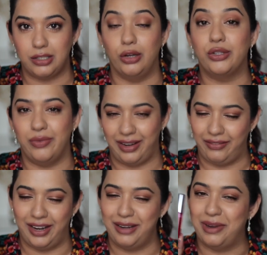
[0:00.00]
This looks
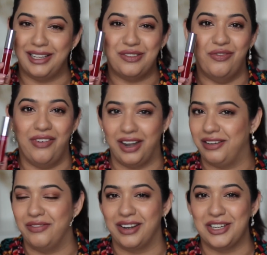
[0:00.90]
very red, but it's
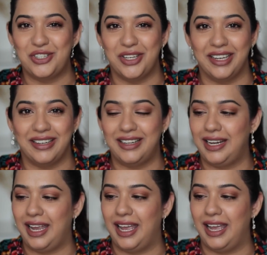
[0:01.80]
very, very
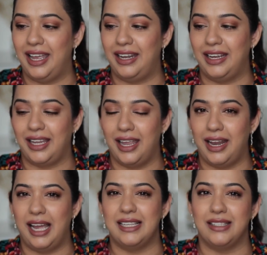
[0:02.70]
sheer and
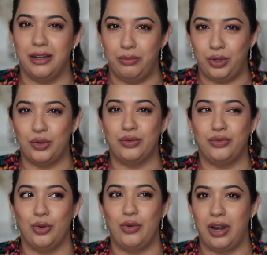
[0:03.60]
again has that
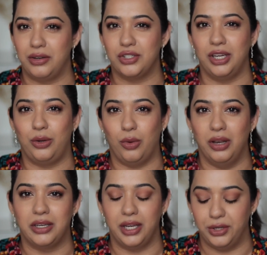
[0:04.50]
beautiful nourishing
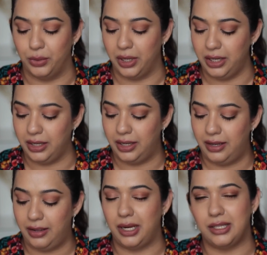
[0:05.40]
quality to it.
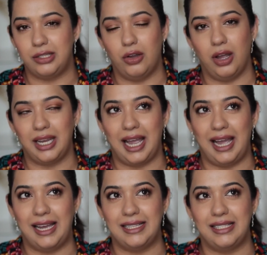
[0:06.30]
But it's not
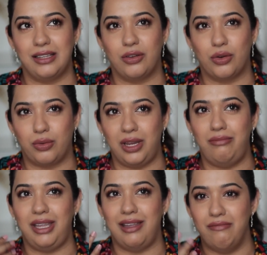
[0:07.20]
as
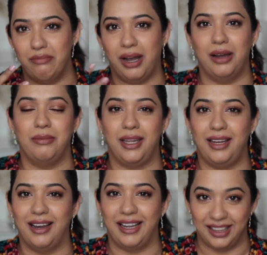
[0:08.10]
creamy and
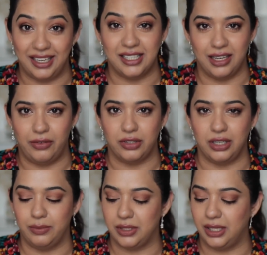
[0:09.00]
balmy like the Lisa Eldridge